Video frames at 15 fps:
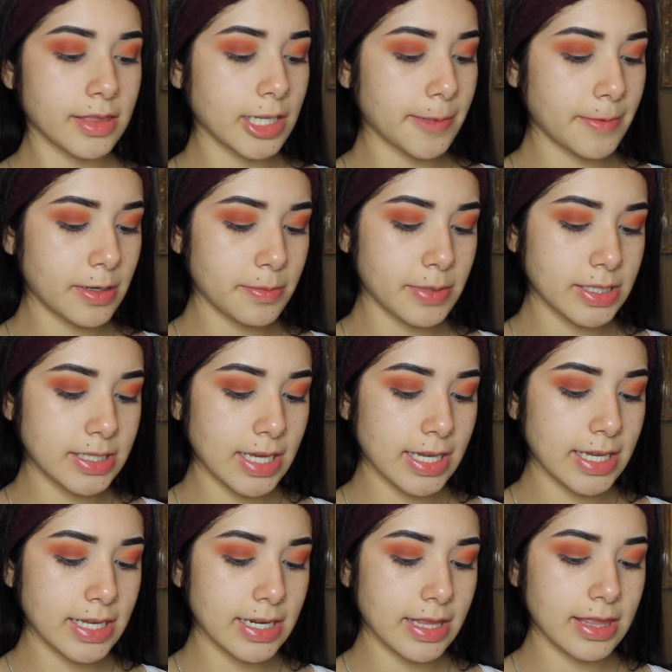Then I'm going to be
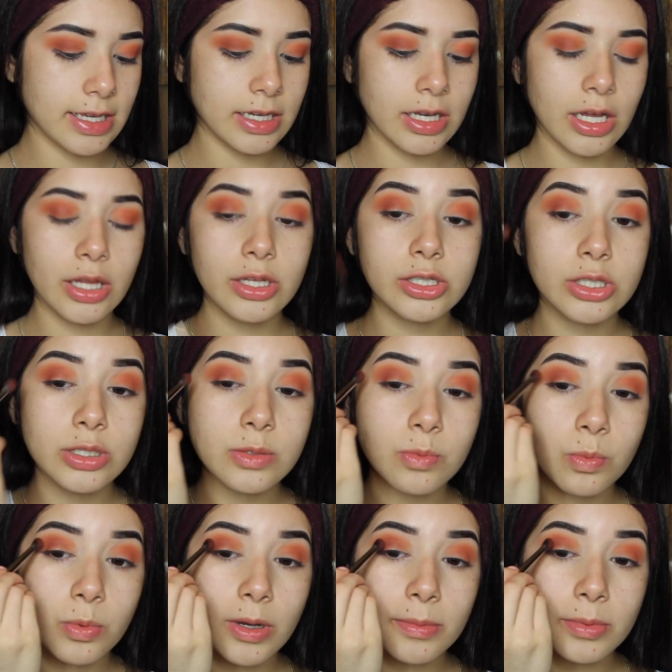taking the color just
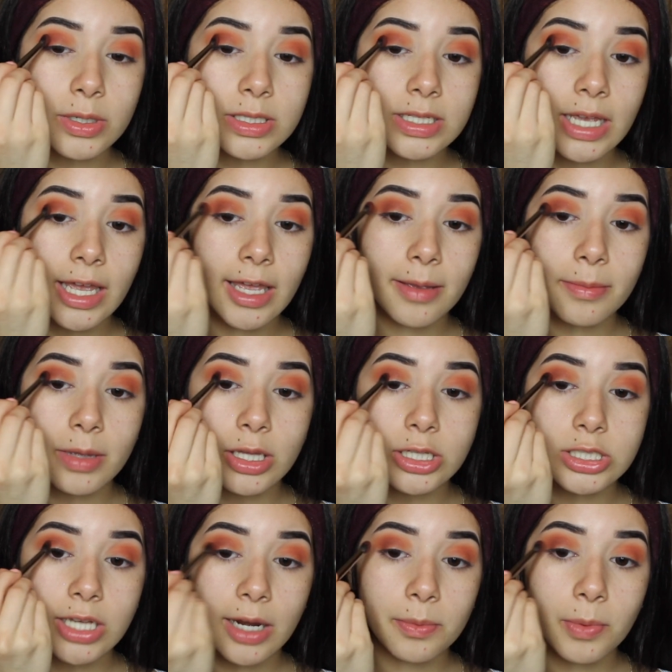one more
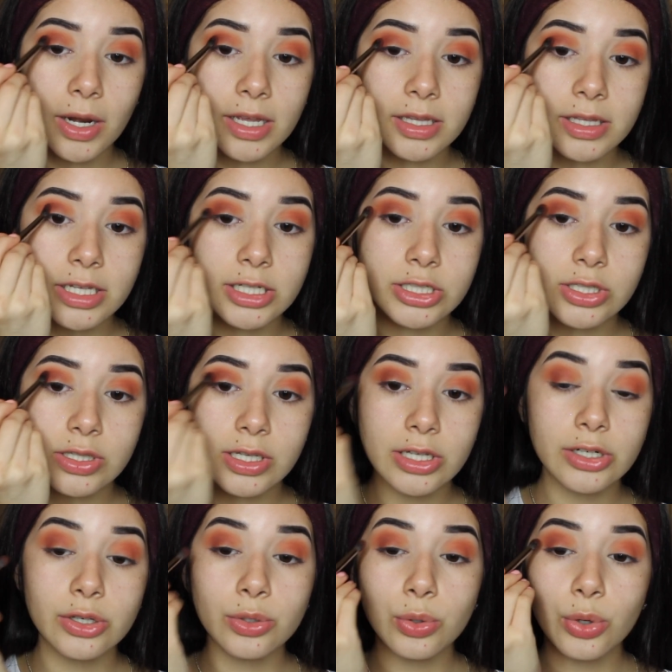time directly into the
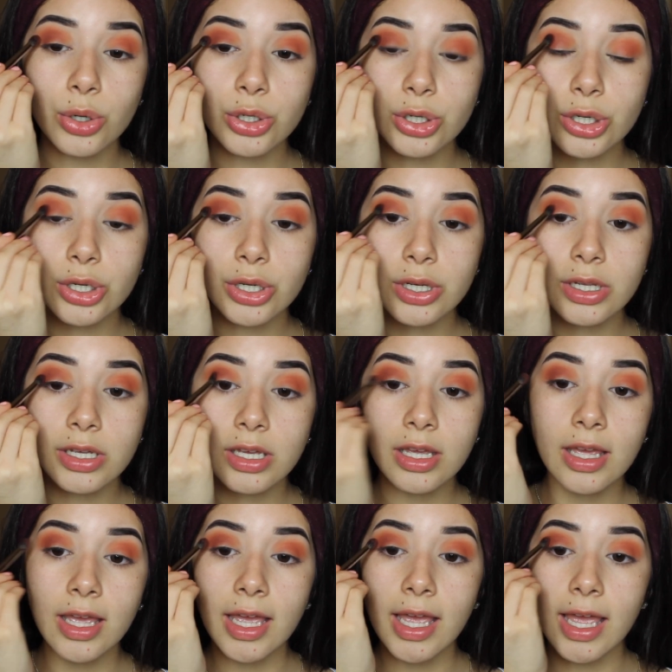inner corner
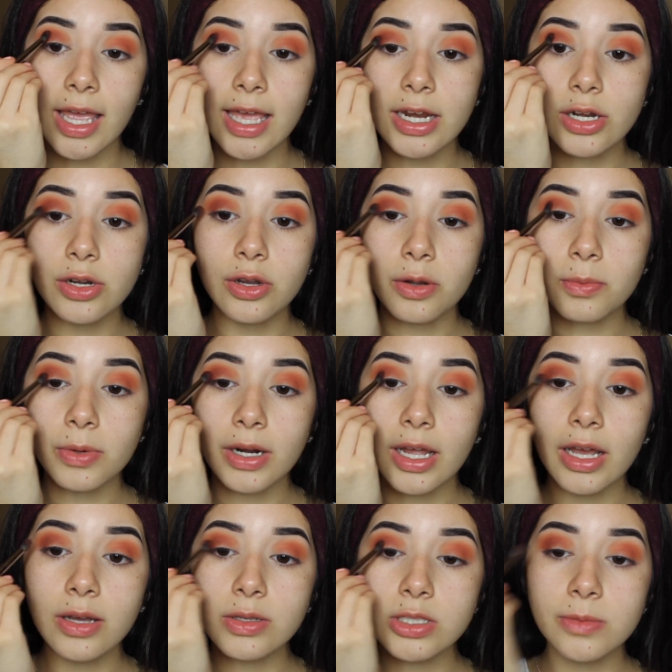and nowhere
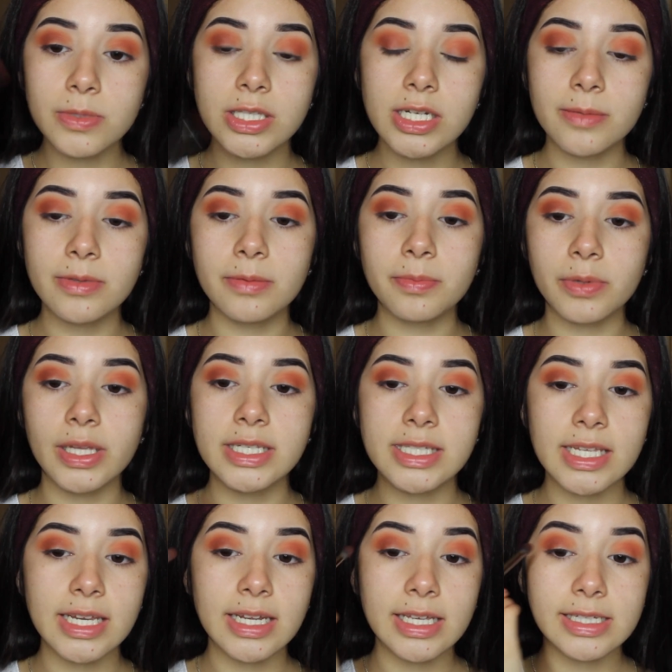else. I'm just going to be
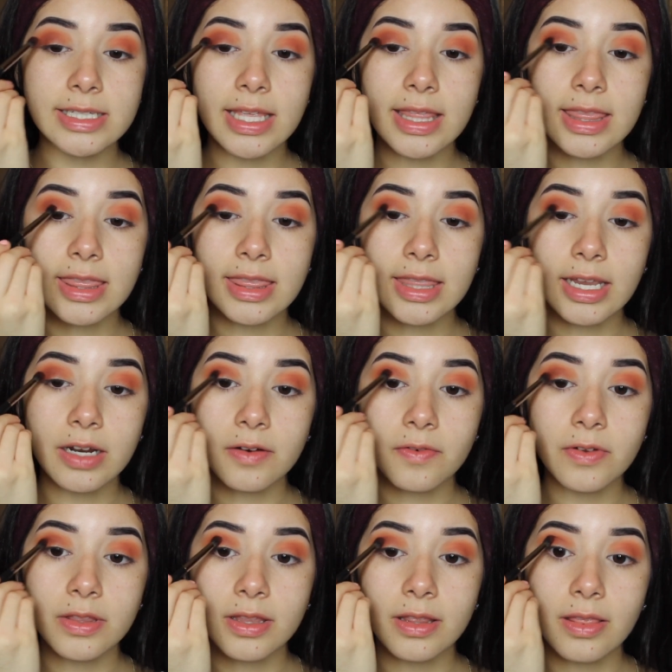placing it there
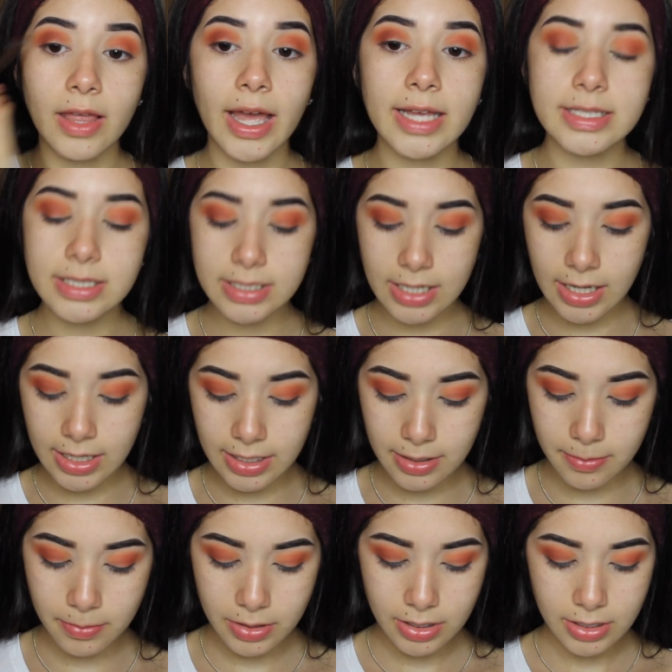for the last
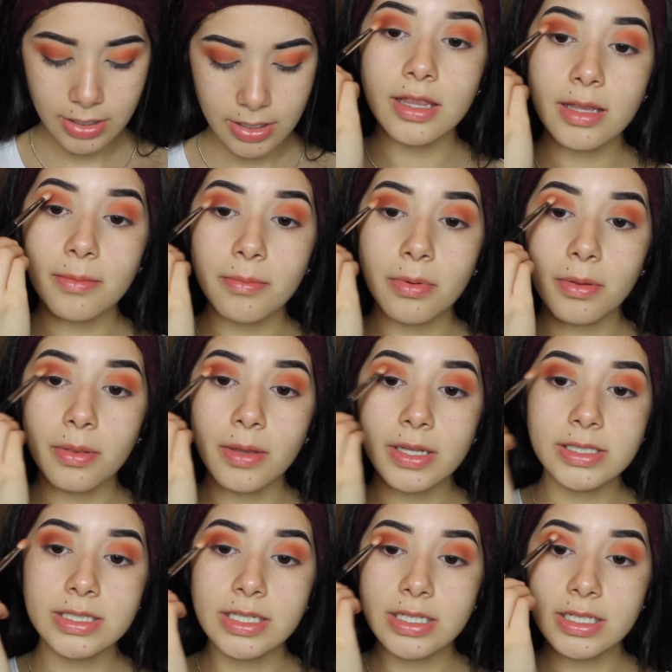time and then
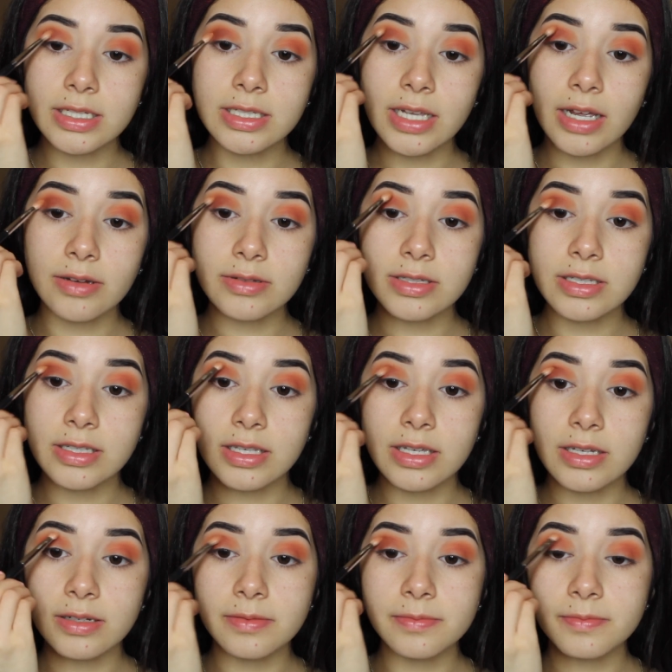blending it out
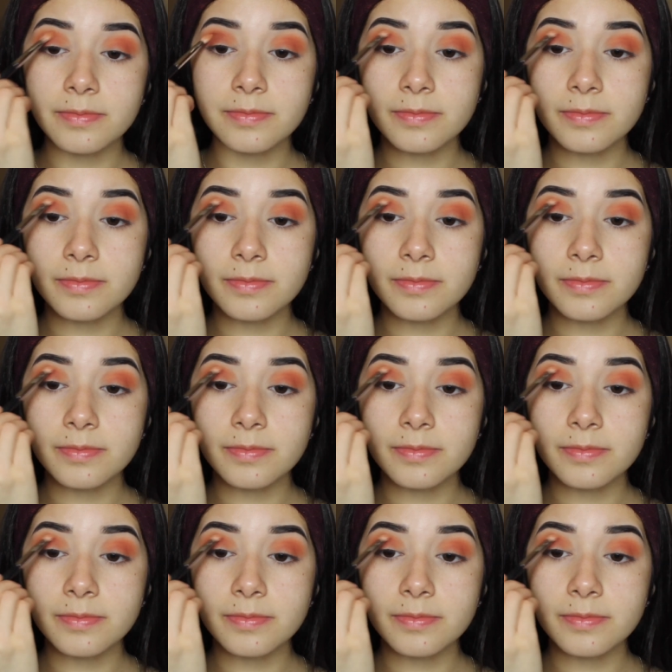again.